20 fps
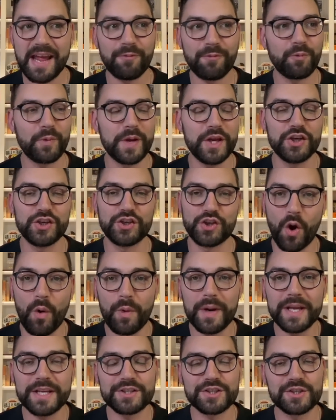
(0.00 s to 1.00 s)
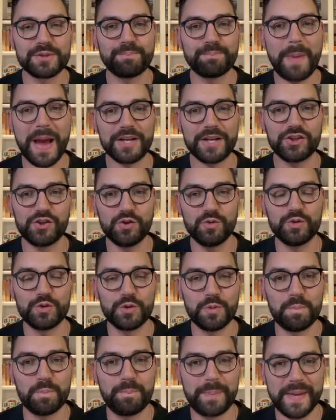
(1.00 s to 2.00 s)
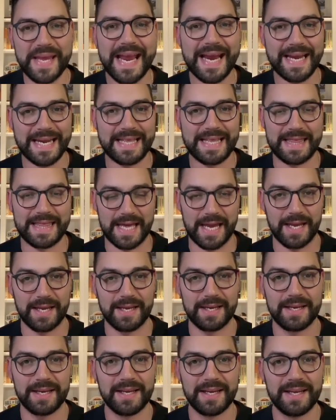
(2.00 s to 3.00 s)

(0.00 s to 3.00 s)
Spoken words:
If we don't expect you to be anything,